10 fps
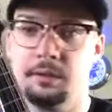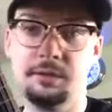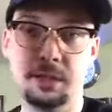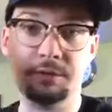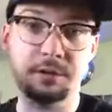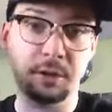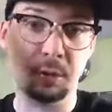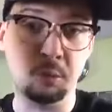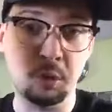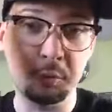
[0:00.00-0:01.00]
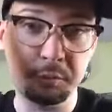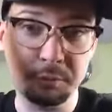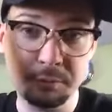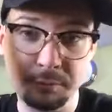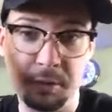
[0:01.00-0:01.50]
Thanks to Darrell Wolf
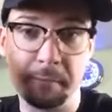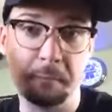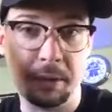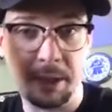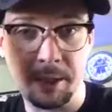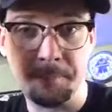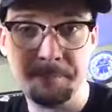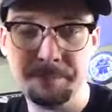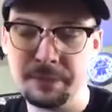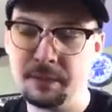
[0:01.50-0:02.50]
for helping me out.